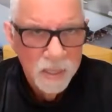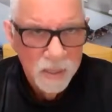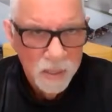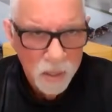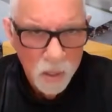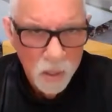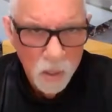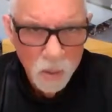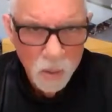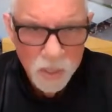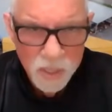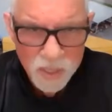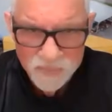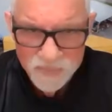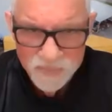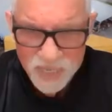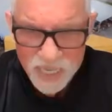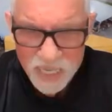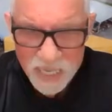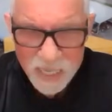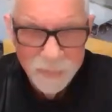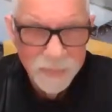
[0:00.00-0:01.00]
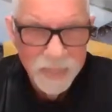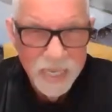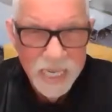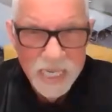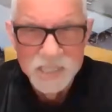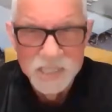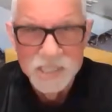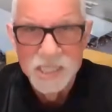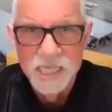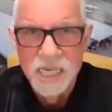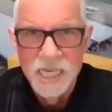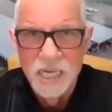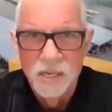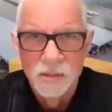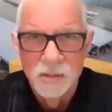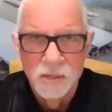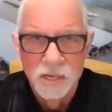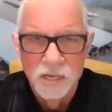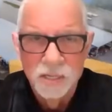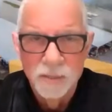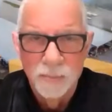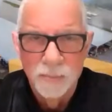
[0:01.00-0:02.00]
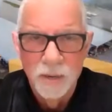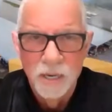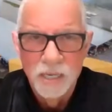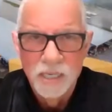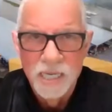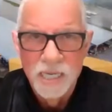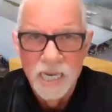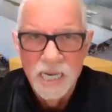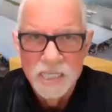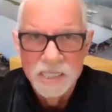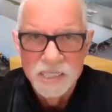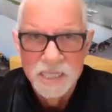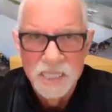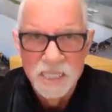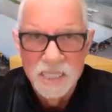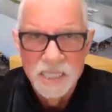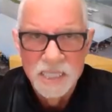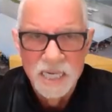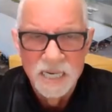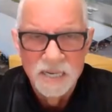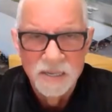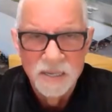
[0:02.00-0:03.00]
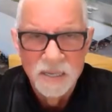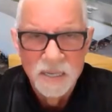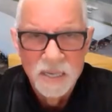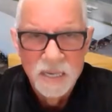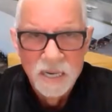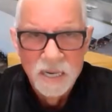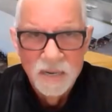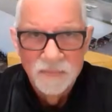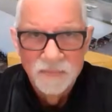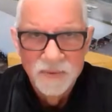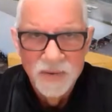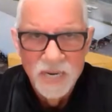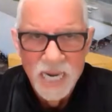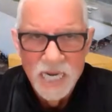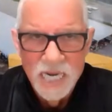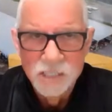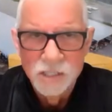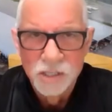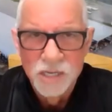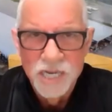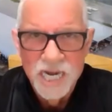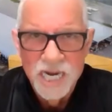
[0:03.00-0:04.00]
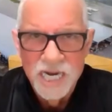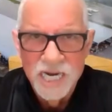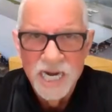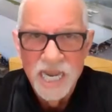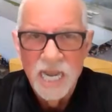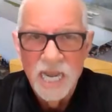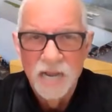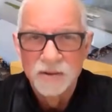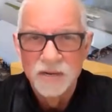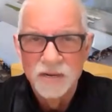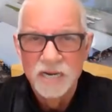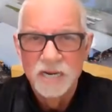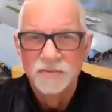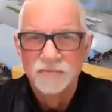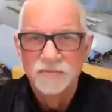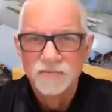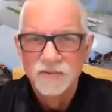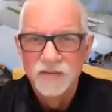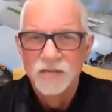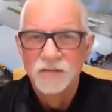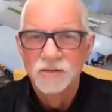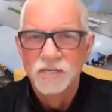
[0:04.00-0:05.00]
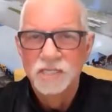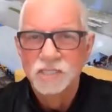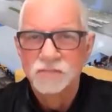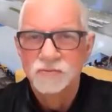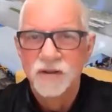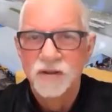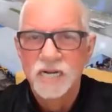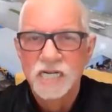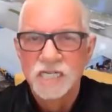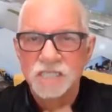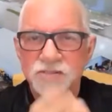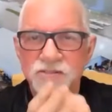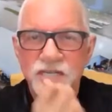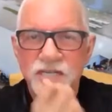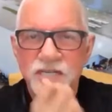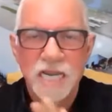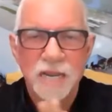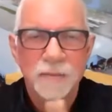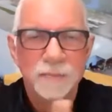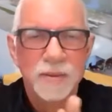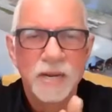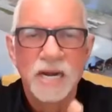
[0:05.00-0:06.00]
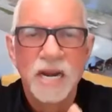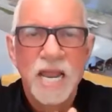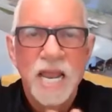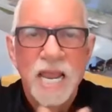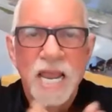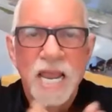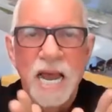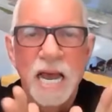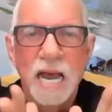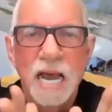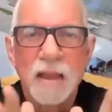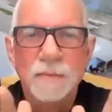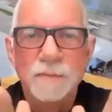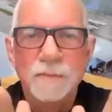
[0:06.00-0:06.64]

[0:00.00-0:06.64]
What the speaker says: where I'm guesting on other podcasts, and then we like to get it out in the field as quickly as you can. But I'm